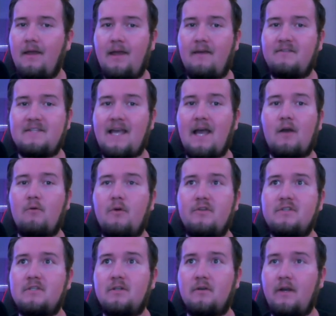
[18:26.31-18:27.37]
If Zach
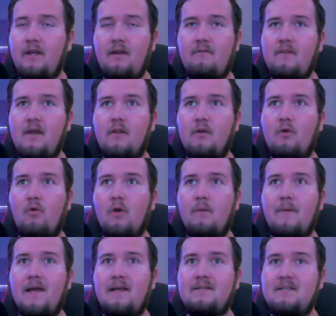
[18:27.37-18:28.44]
Wilson or any of the other
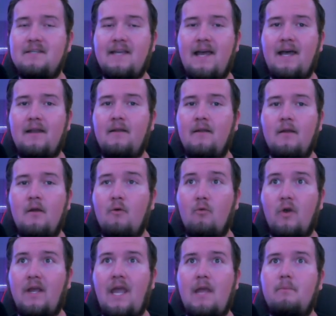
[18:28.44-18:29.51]
quarterbacks he's had
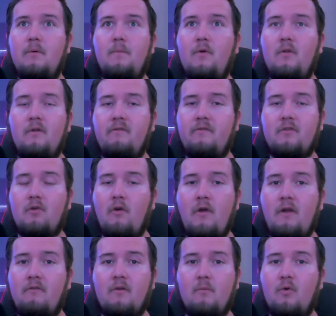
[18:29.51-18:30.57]
were capable of
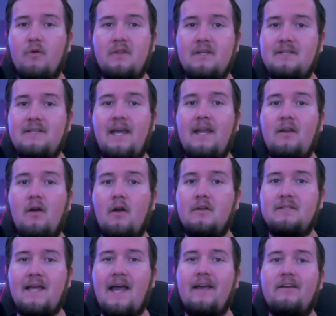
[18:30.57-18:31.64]
throwing for more than 10
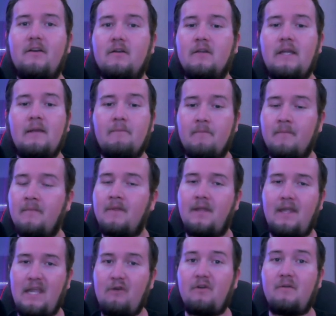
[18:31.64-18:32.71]
yards accurately,
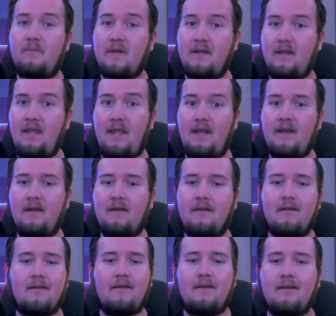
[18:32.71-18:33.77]
he would have been eating.
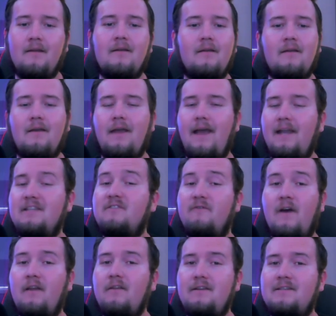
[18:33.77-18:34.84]
And it's
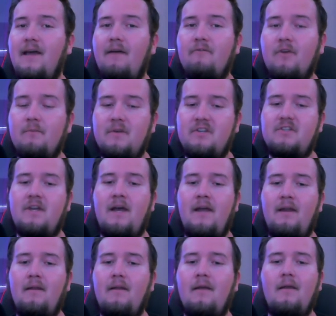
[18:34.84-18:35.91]
finally time for him to
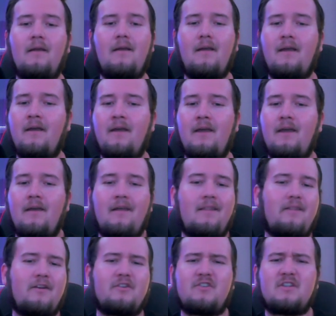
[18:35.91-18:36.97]
shine.
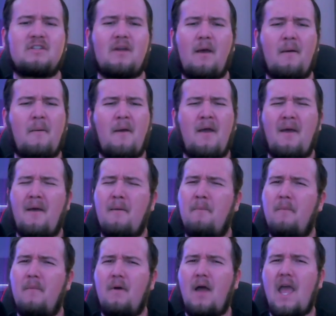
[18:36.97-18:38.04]
There's just
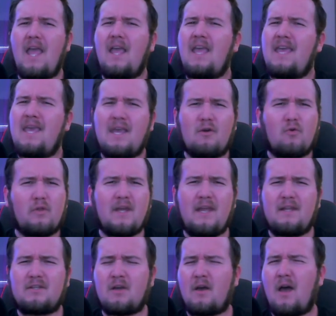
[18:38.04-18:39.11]
equally
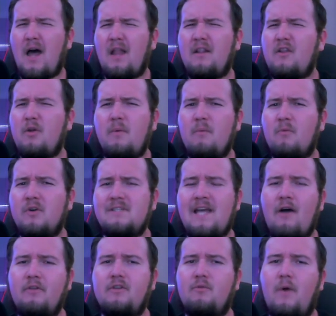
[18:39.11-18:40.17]
to a little bit more
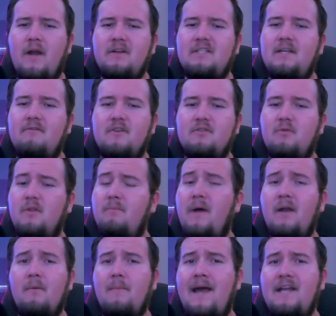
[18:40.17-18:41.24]
talented wide receivers with
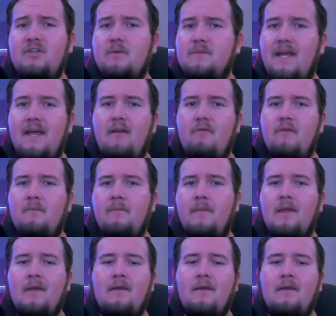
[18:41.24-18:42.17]
better matchups ahead of him.